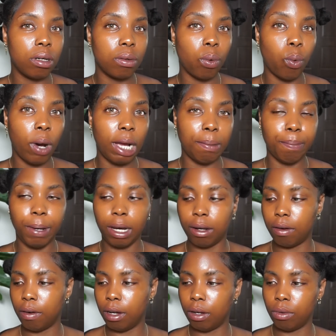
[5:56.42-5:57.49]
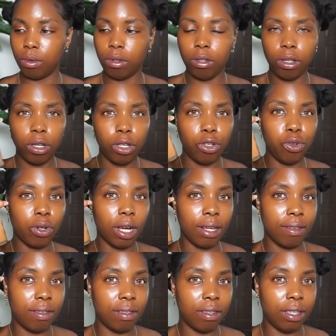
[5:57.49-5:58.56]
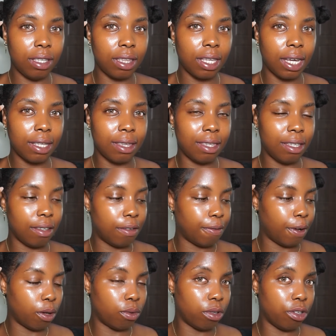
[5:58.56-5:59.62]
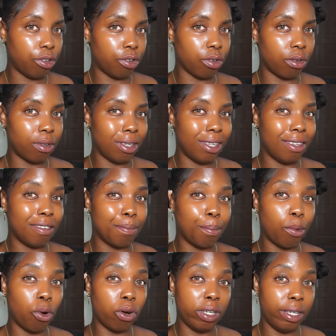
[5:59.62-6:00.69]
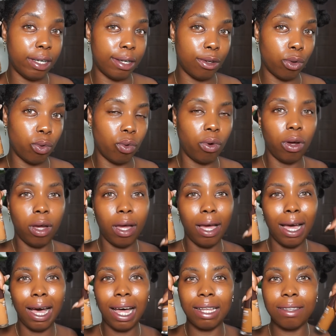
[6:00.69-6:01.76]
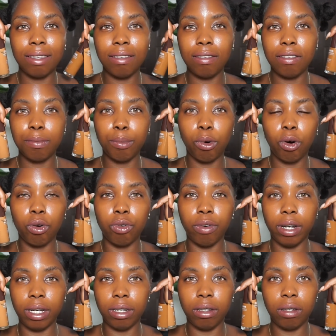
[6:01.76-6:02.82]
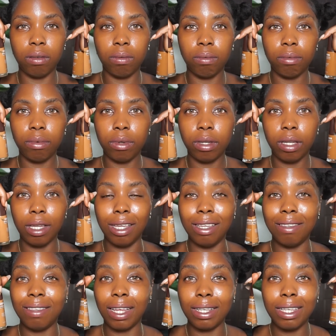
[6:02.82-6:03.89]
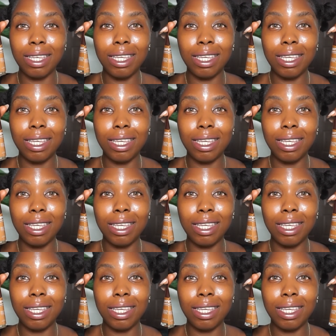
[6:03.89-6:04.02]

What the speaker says: white background, you can see that this foundation is more yellow and this is more red. It's an